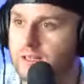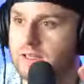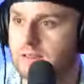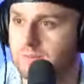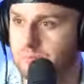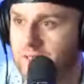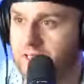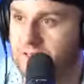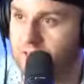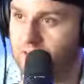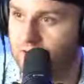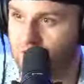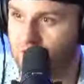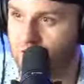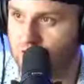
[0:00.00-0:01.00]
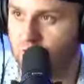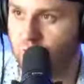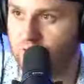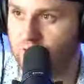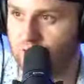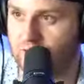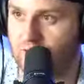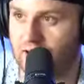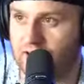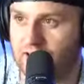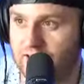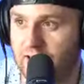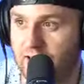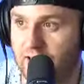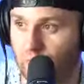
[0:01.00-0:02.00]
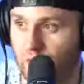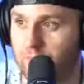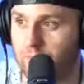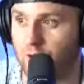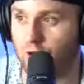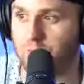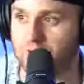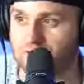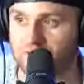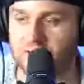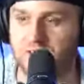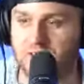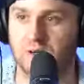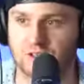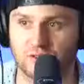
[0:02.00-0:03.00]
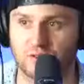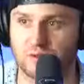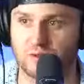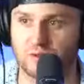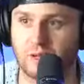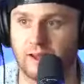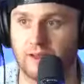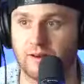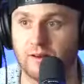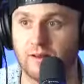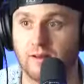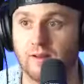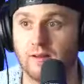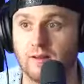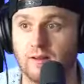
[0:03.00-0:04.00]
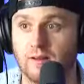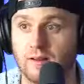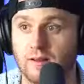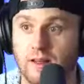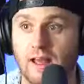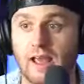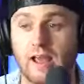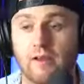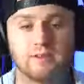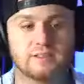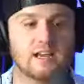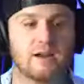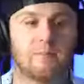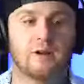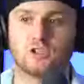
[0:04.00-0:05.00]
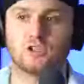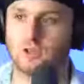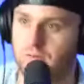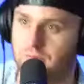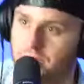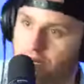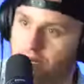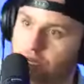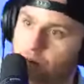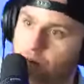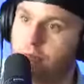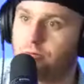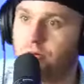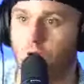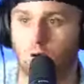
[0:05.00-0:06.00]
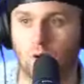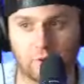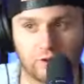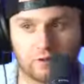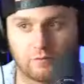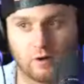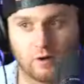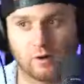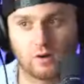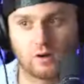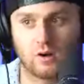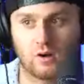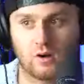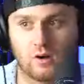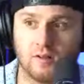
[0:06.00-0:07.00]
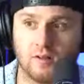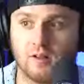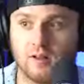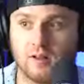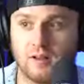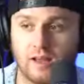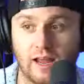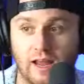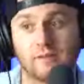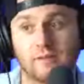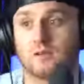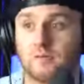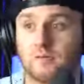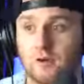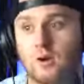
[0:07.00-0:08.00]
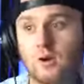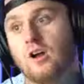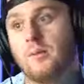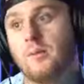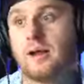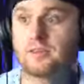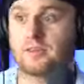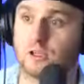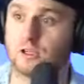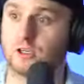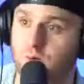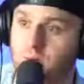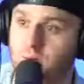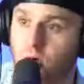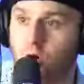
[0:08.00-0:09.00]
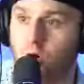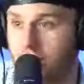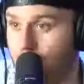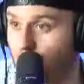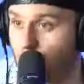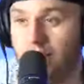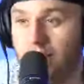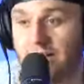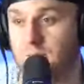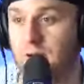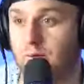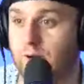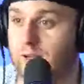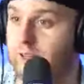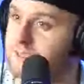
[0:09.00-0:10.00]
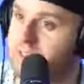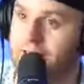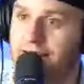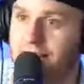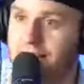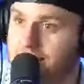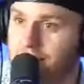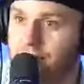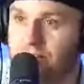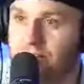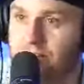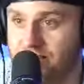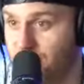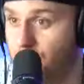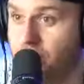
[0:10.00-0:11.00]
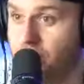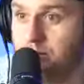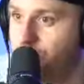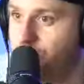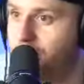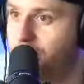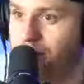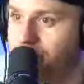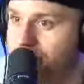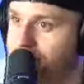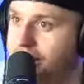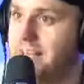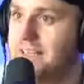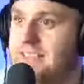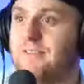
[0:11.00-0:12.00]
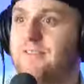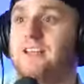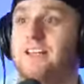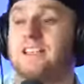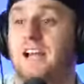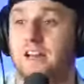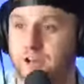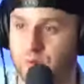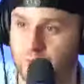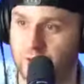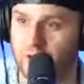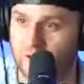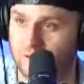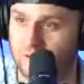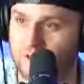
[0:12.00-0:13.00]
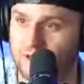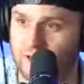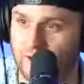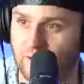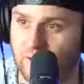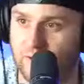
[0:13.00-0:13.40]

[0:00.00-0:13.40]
be diligent with your content and repurpose it as much as you can. Every time I shoot a video, I follow up with a phone call. After the phone call, I'm out there doing more. I go back to my real estate activities. And when I'm doing my real estate activities, I do another video.